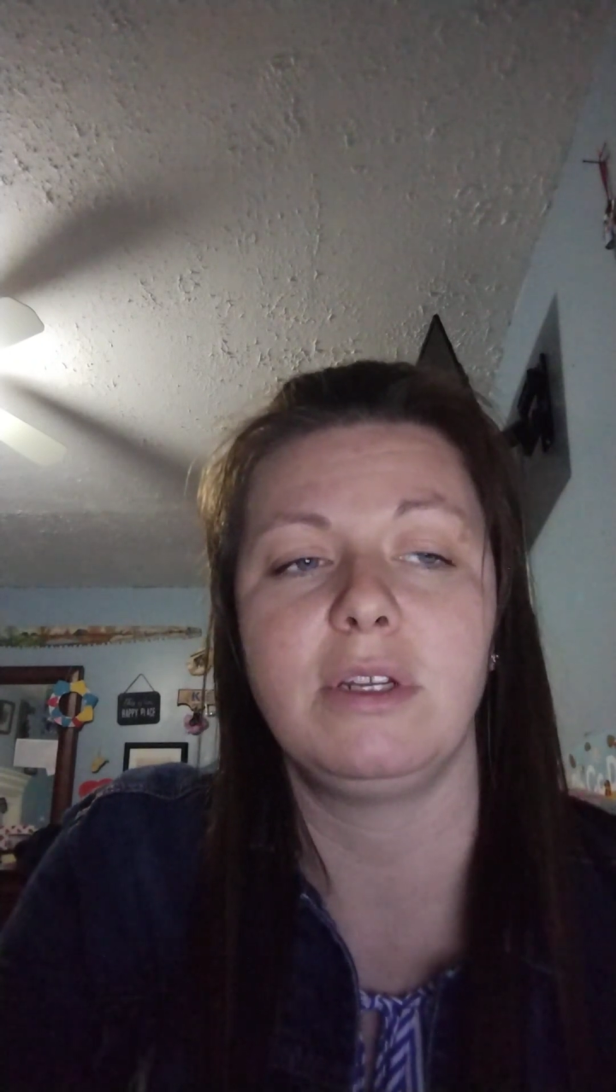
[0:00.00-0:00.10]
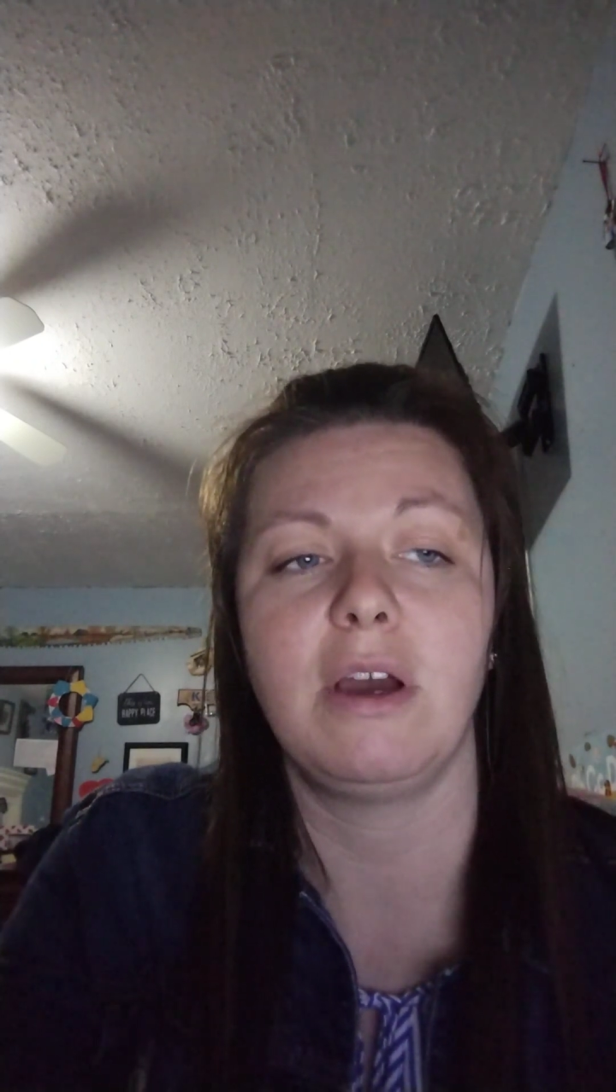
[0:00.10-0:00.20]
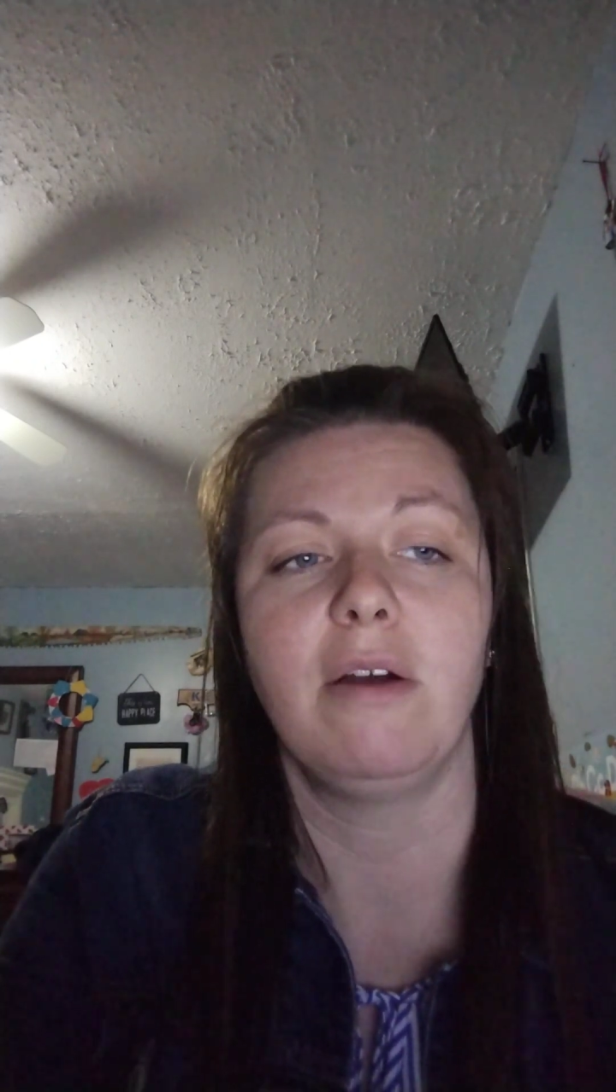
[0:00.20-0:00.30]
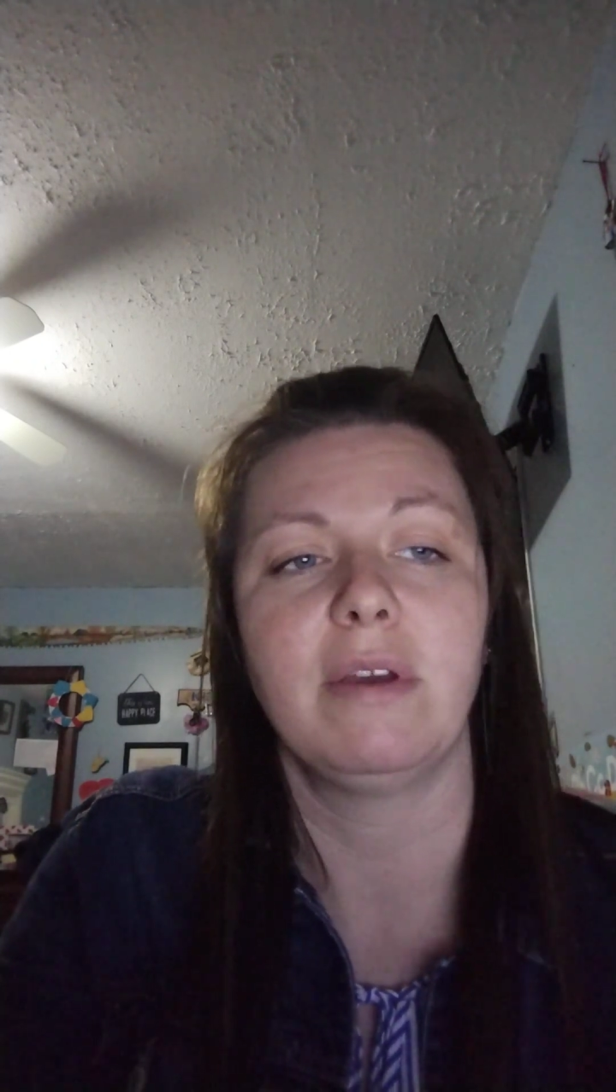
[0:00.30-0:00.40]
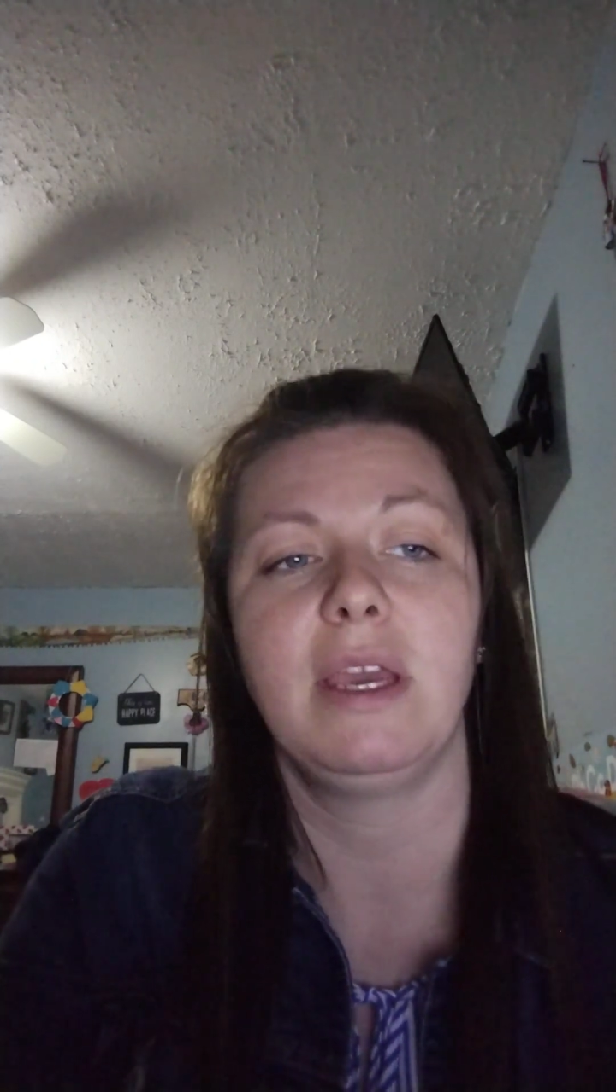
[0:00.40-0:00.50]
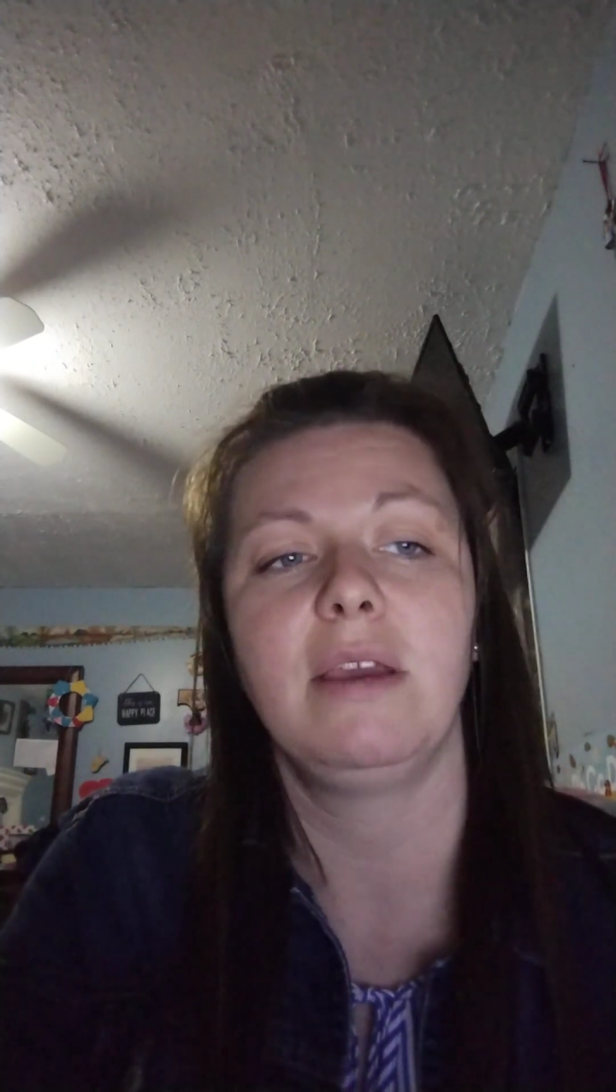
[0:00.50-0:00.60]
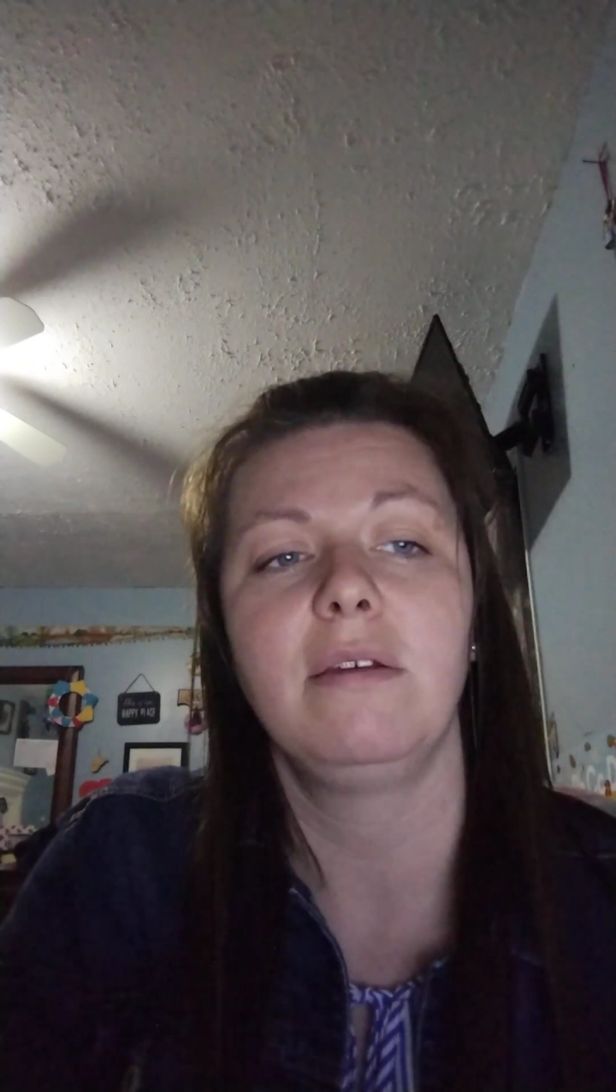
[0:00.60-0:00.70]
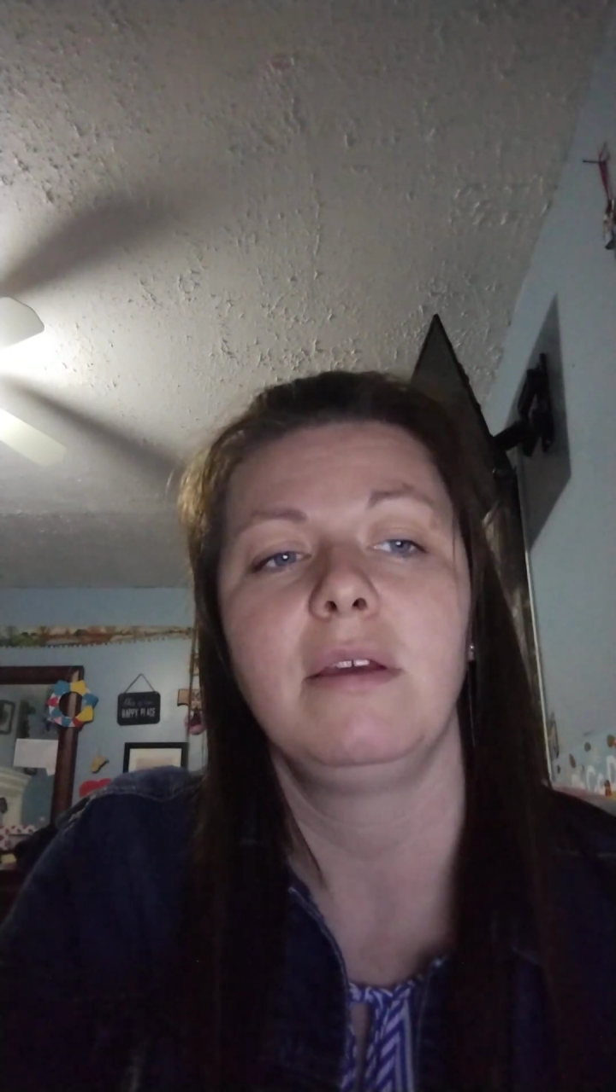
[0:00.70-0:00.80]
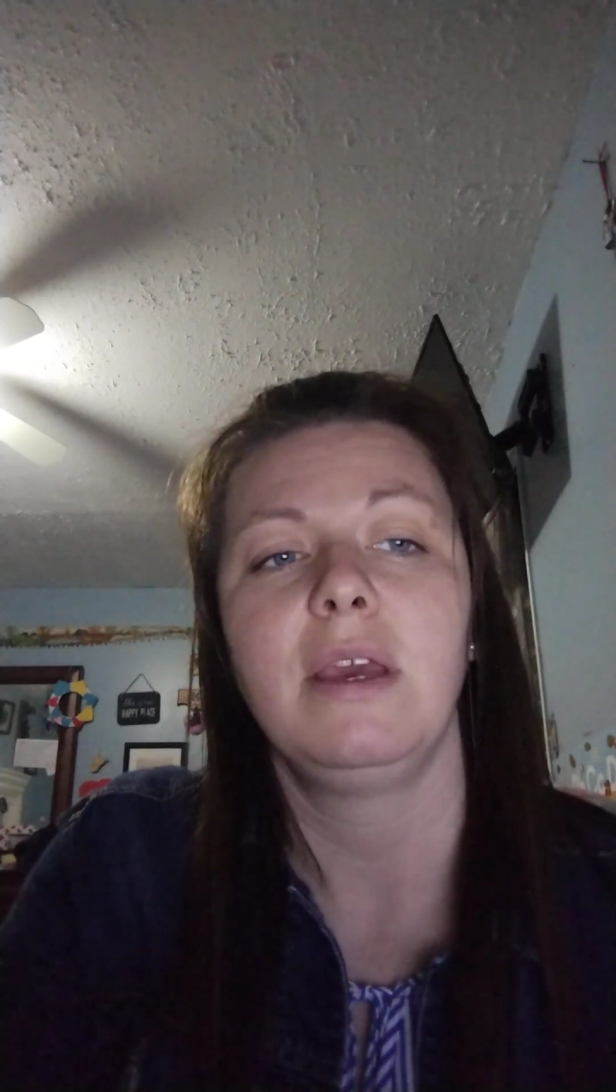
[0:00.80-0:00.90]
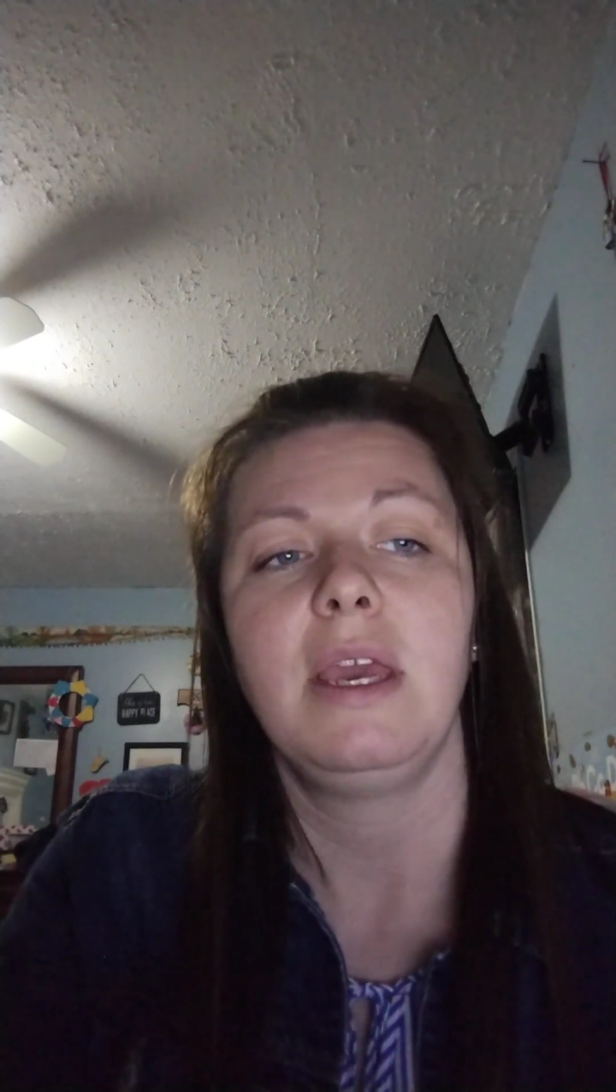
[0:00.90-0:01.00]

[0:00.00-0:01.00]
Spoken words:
talking,